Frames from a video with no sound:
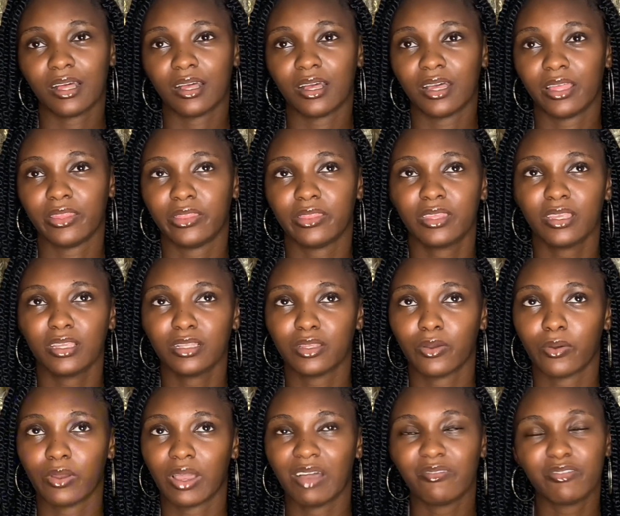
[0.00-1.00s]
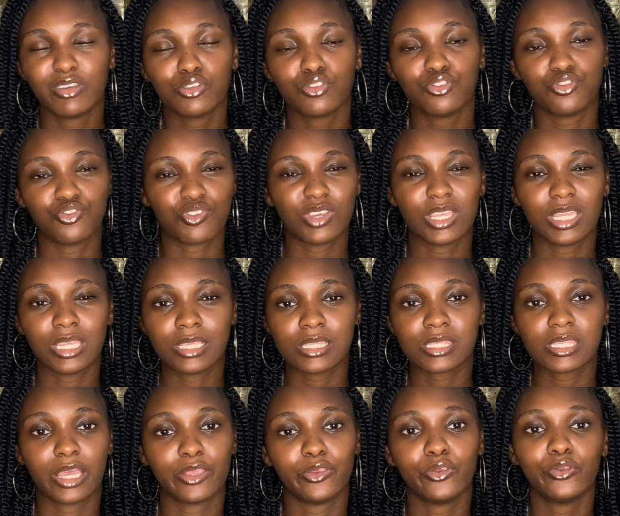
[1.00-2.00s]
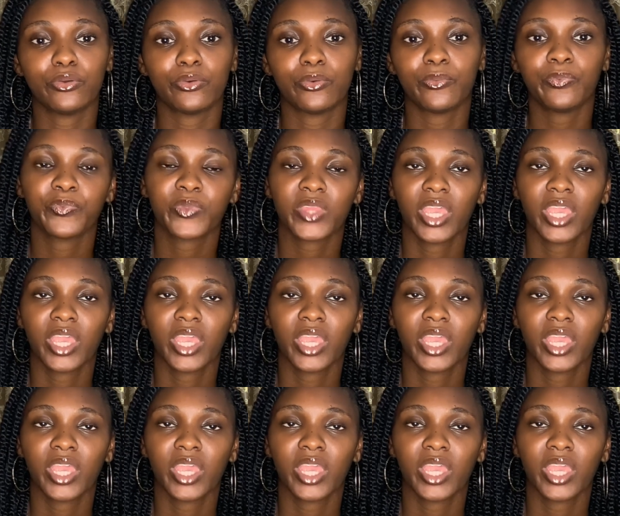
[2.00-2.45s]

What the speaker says: and I think they were having drinks, and